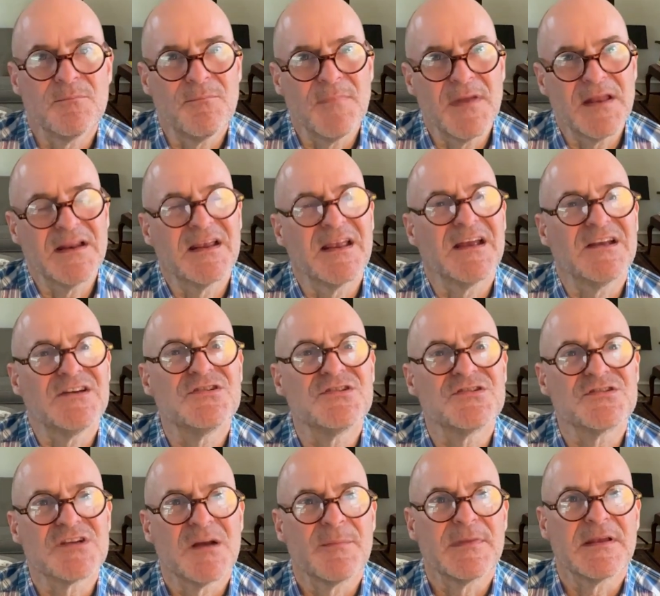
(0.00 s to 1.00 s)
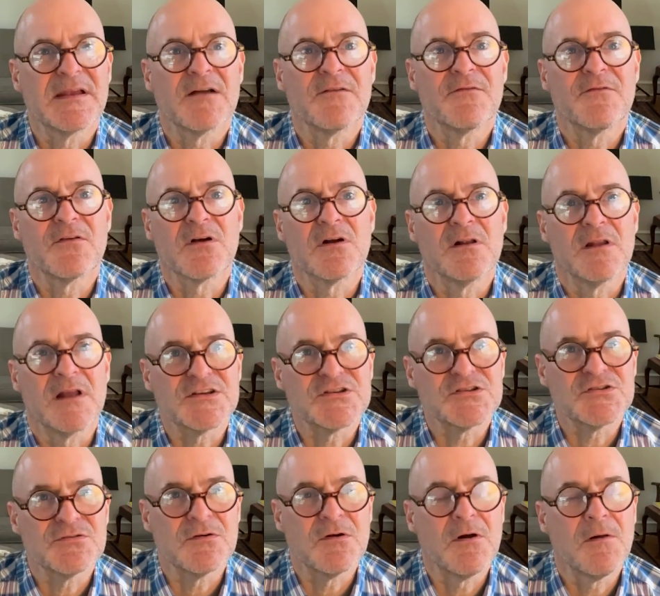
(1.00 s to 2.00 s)
medications coming out for
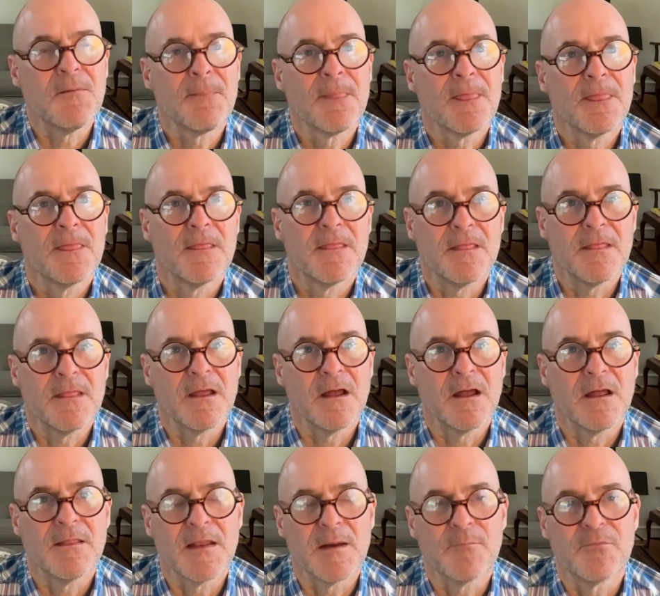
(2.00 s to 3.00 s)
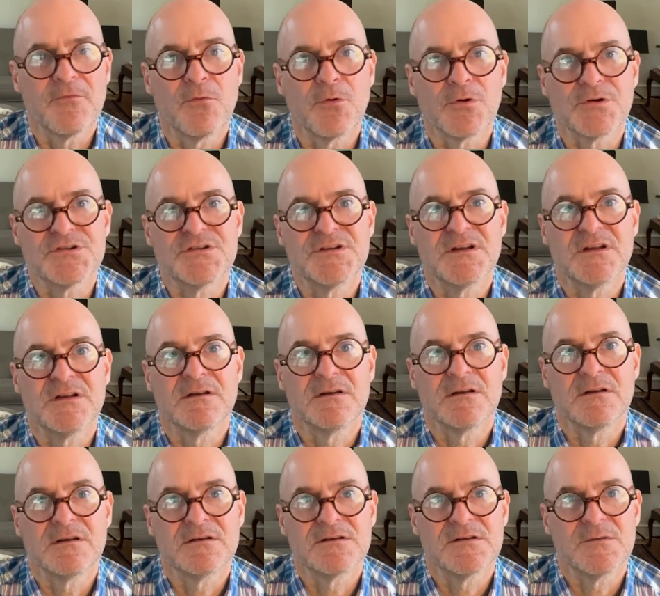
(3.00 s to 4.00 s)
cholesterol. That I'm fortunate
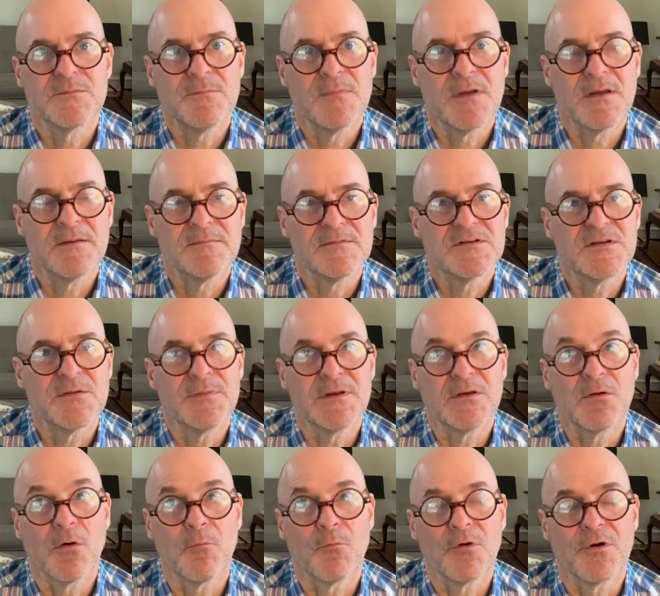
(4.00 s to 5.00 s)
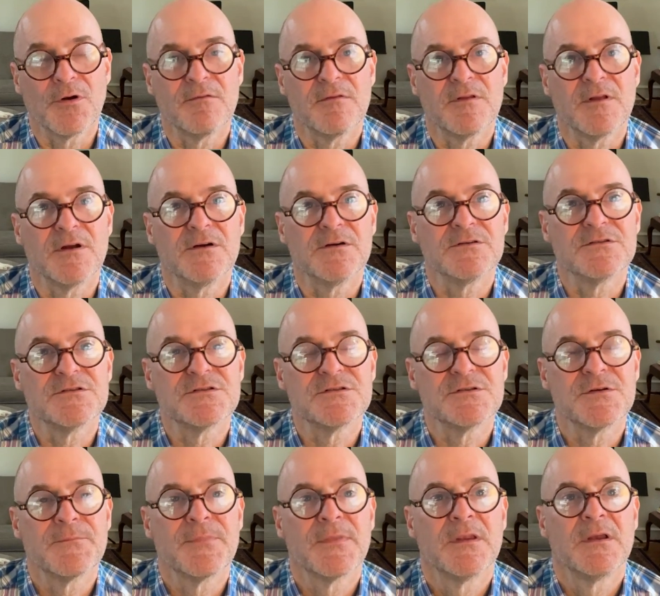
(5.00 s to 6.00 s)
to be on one of
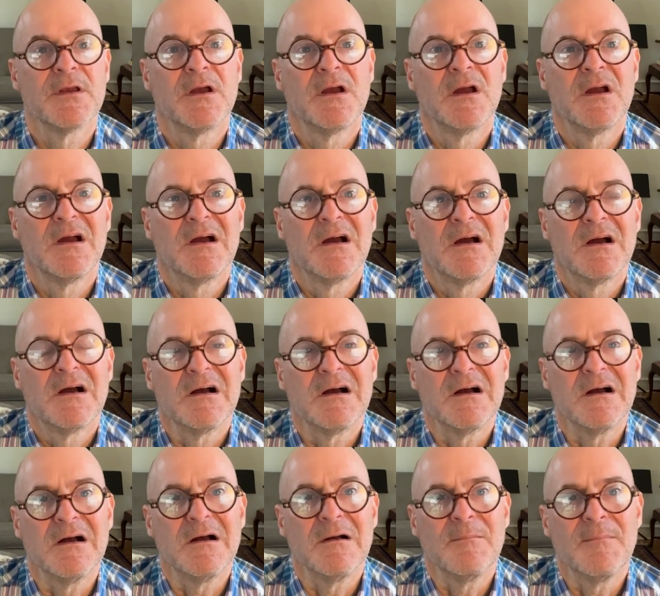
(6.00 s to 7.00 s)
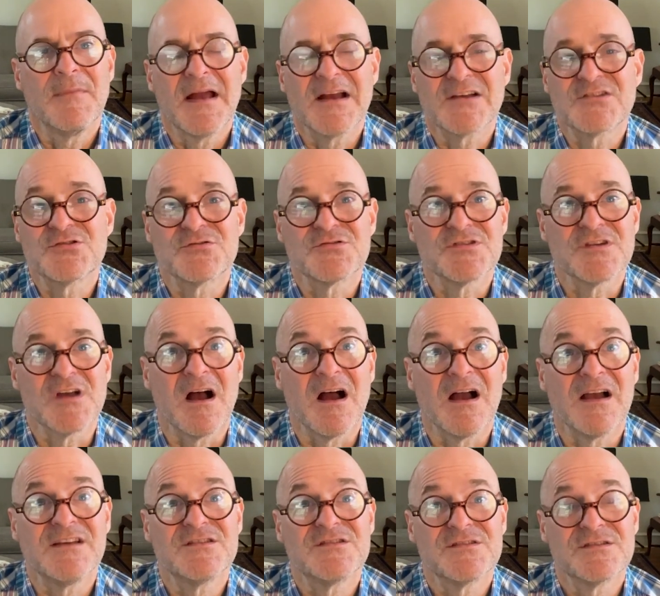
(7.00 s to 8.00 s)
those.
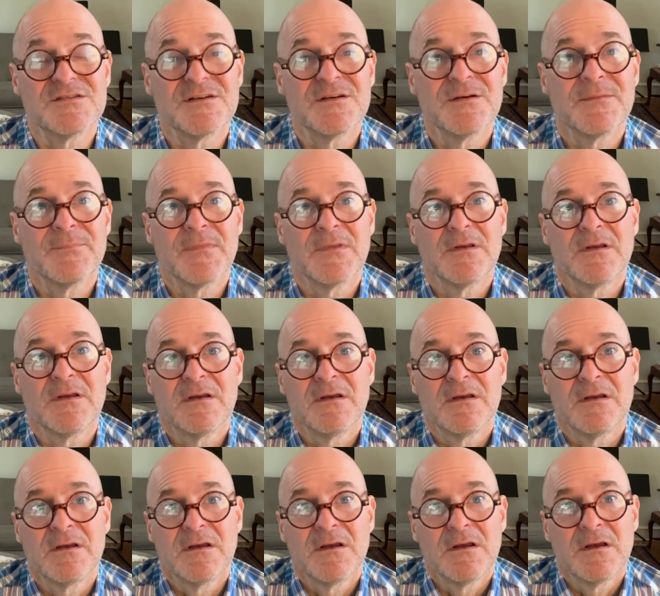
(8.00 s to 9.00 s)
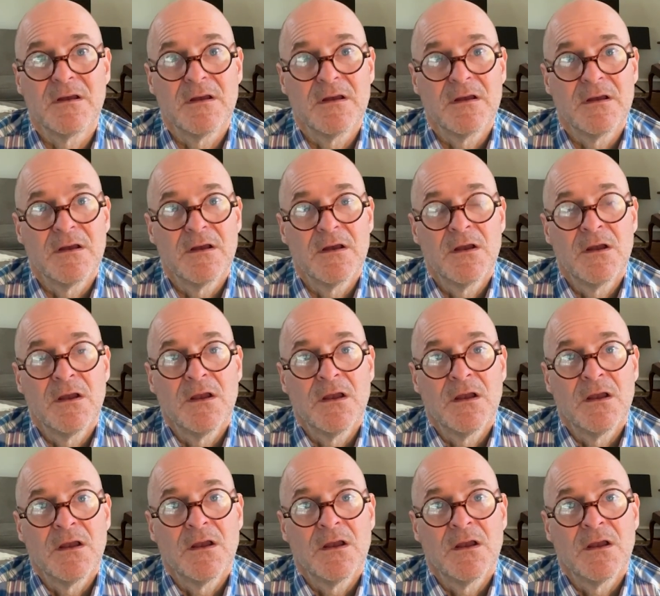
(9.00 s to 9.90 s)
Exercise. Sure. Yeah.